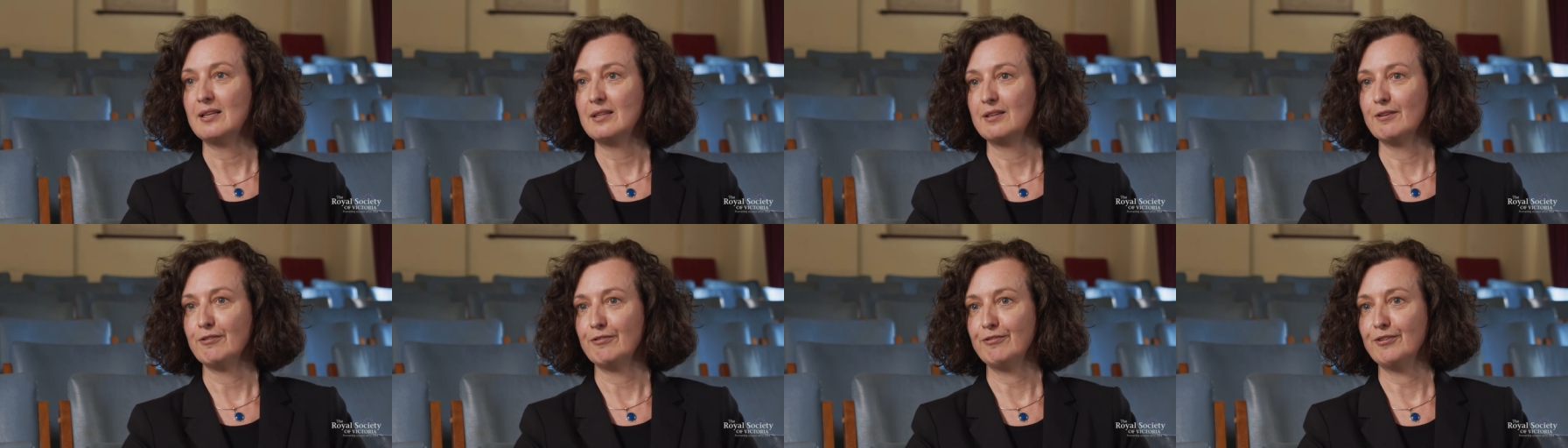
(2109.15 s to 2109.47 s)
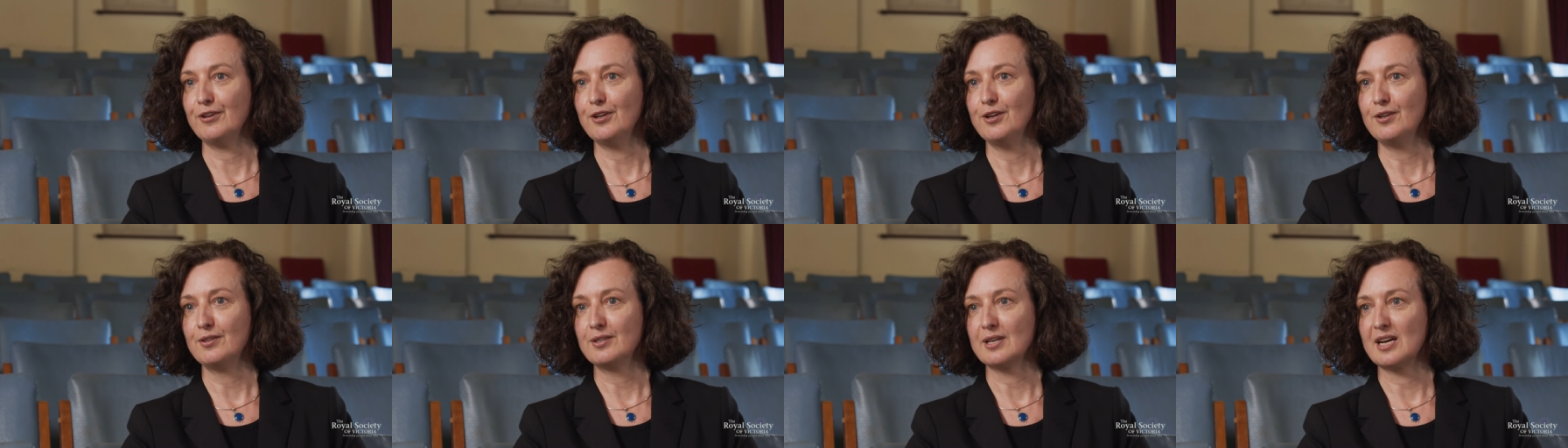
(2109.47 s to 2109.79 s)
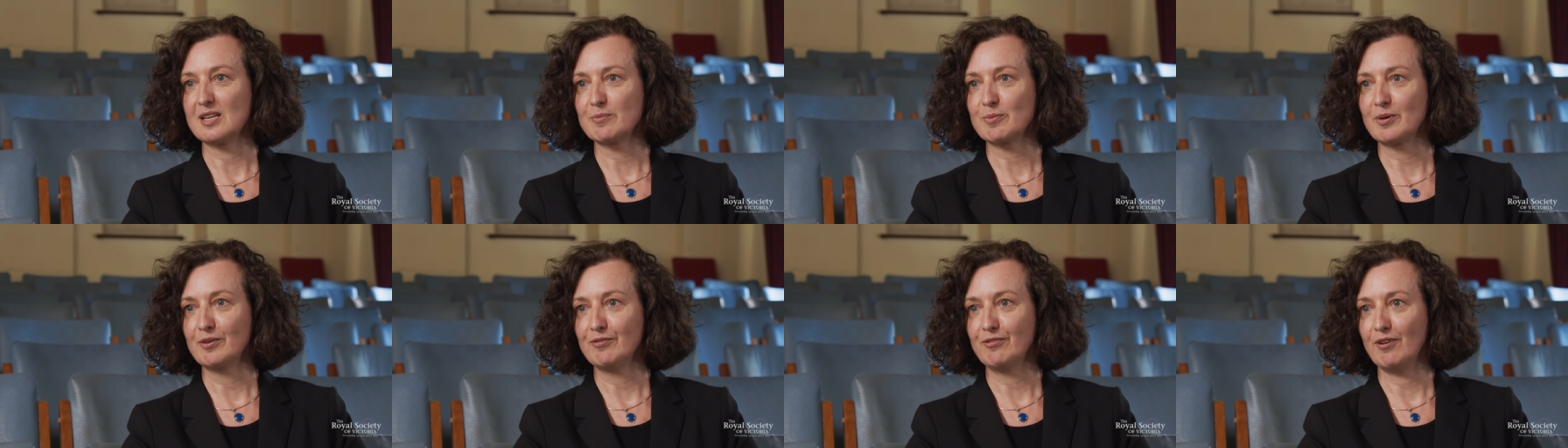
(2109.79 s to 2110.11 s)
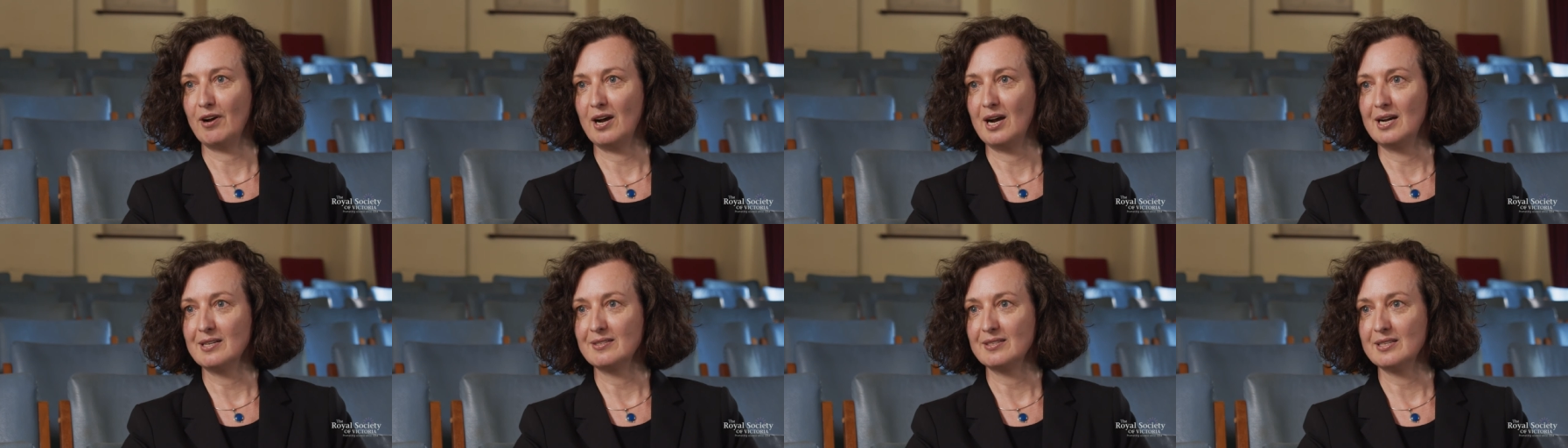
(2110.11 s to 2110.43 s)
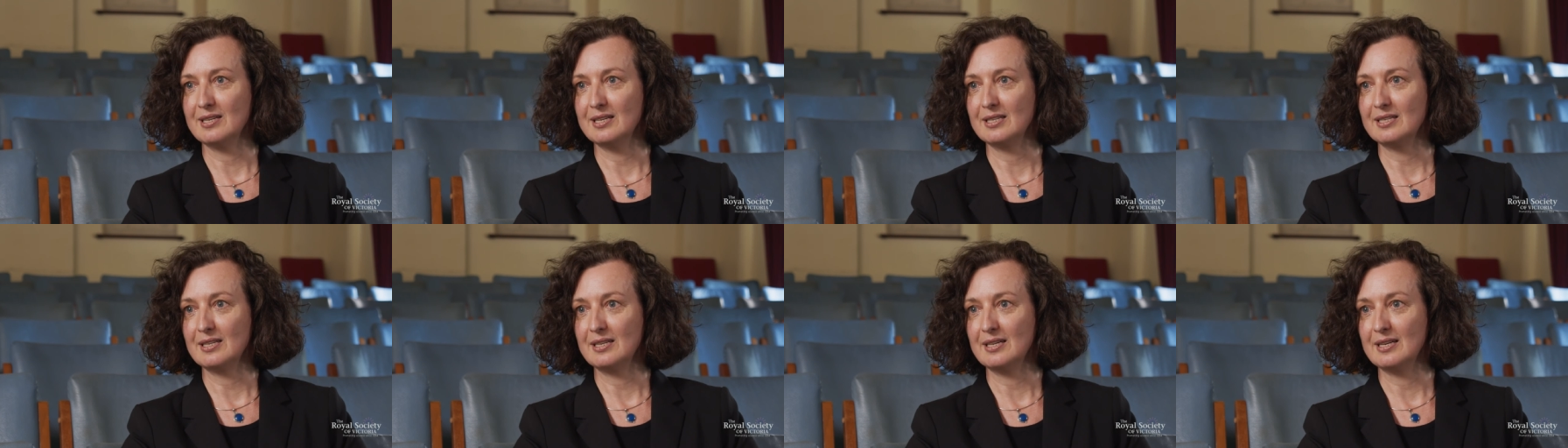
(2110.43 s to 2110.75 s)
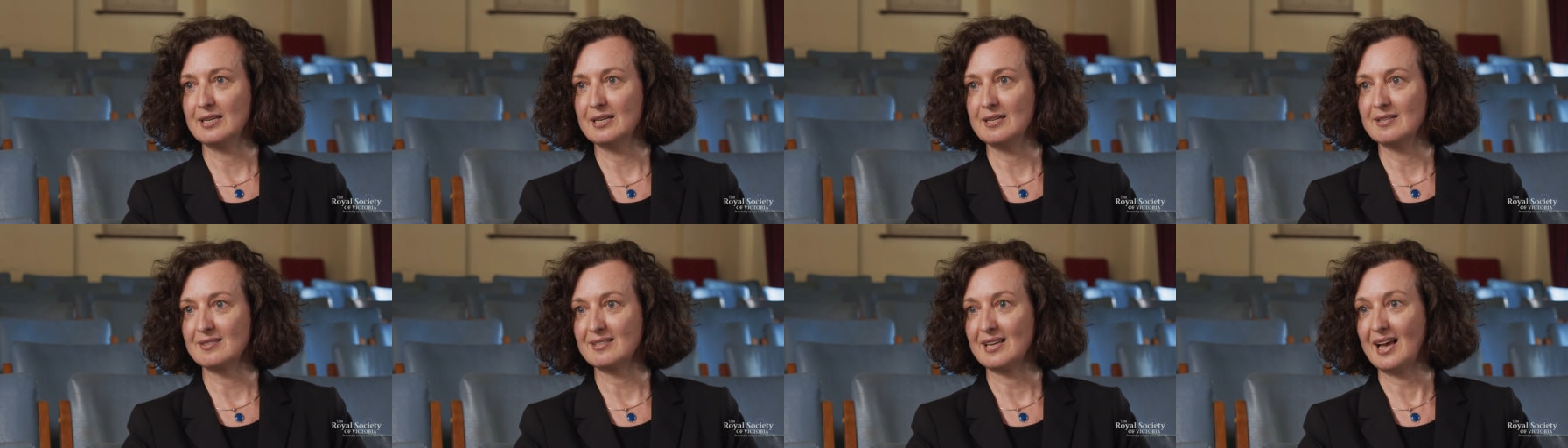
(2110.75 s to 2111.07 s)
the food that's provided
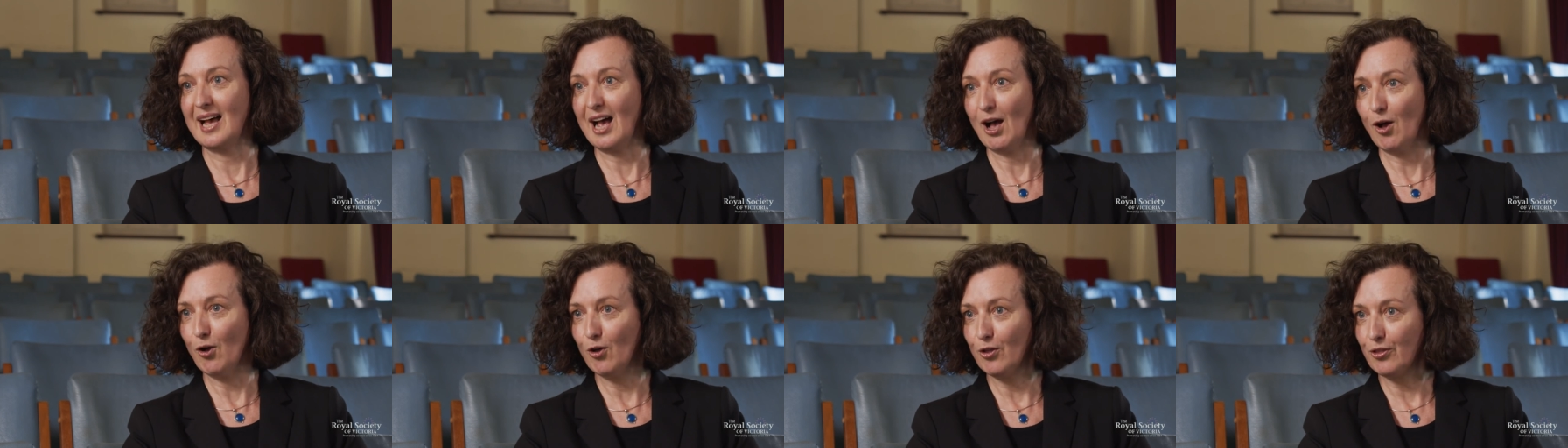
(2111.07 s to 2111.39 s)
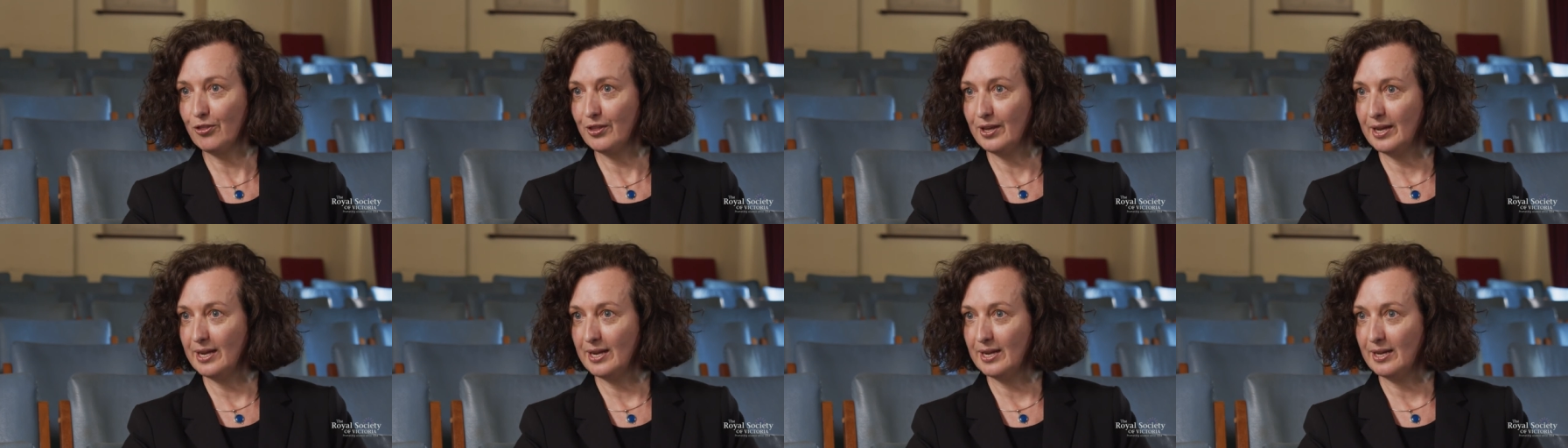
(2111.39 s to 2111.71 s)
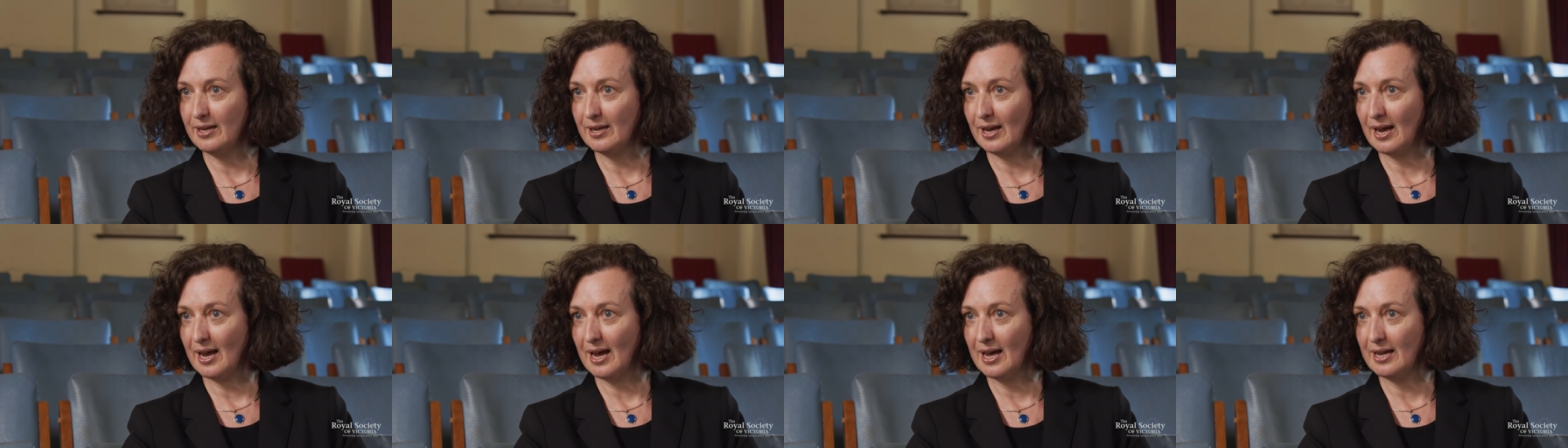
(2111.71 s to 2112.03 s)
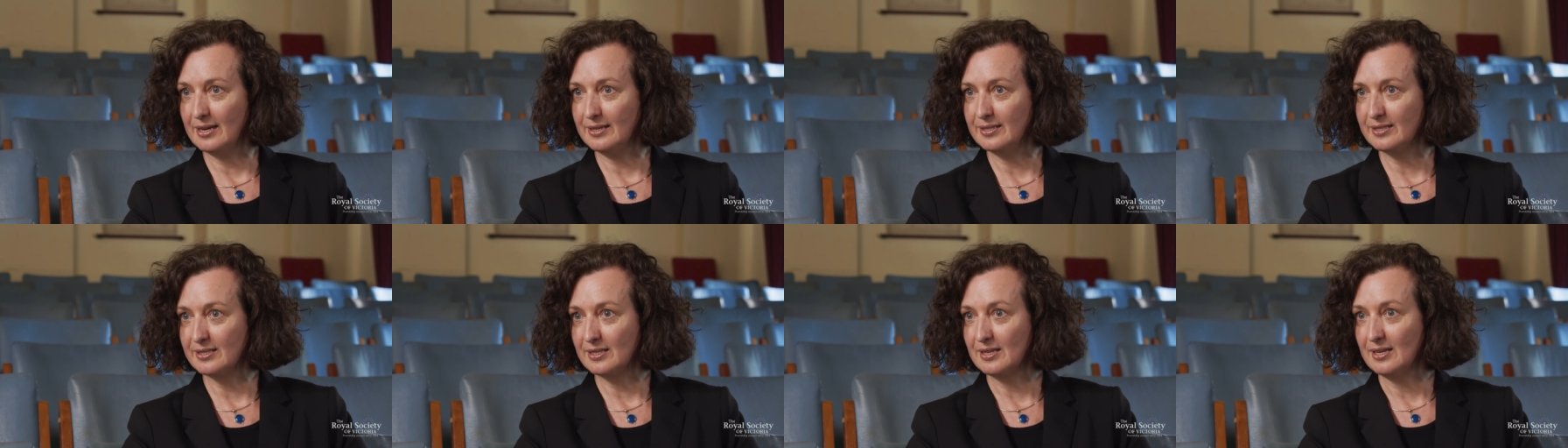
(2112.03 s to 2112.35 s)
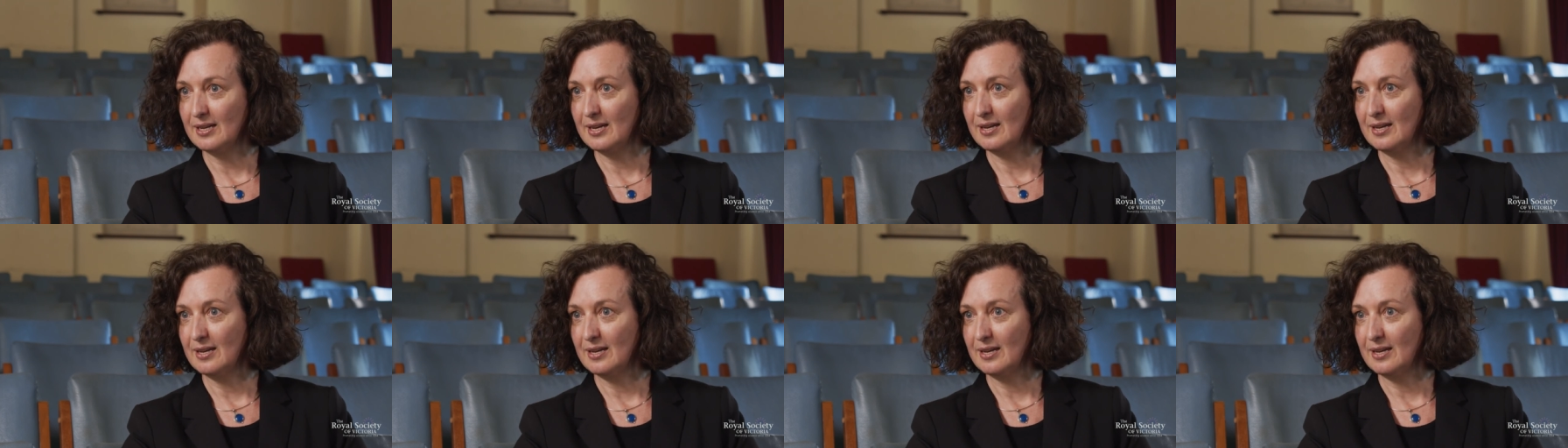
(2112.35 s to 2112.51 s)
is healthy and,